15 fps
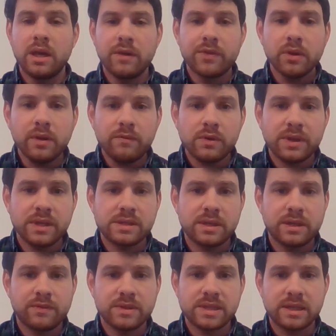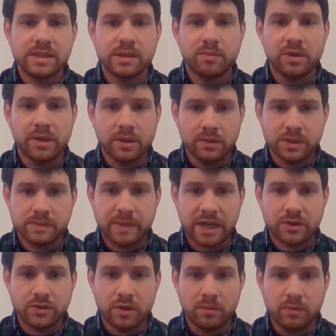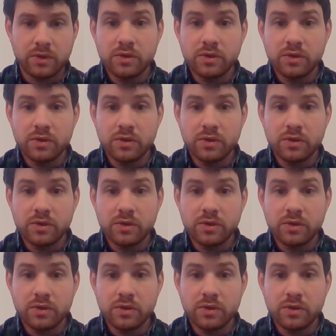If you're looking for things on different sides of the political spectrum,